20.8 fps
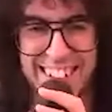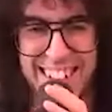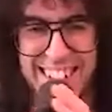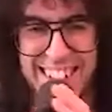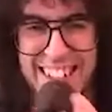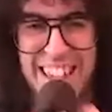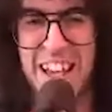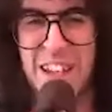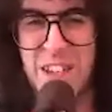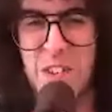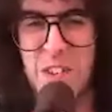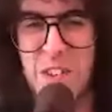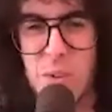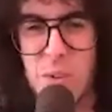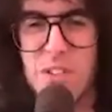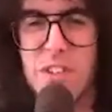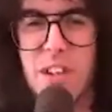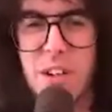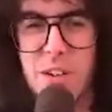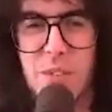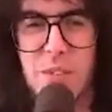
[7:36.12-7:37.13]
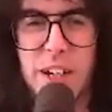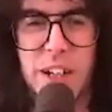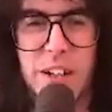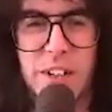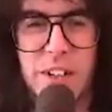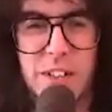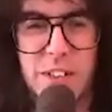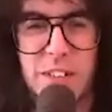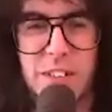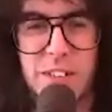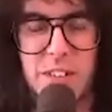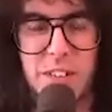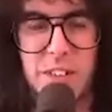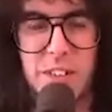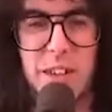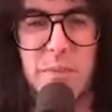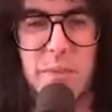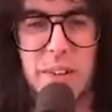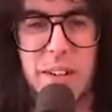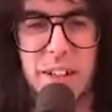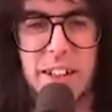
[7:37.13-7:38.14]
Yeah, it's worse than a record
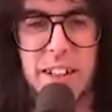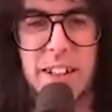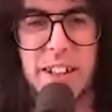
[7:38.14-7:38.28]
skipping.